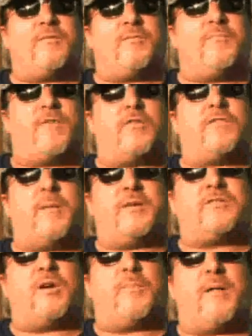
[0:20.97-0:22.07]
That was the first time I
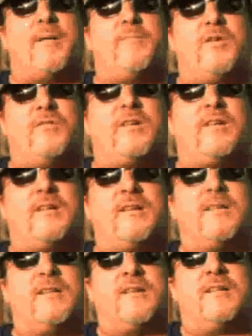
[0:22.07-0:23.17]
started playing music.
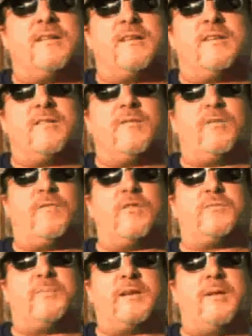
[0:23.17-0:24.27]
When I
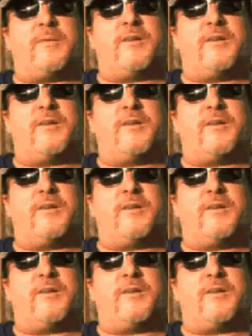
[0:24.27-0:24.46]
first picked up a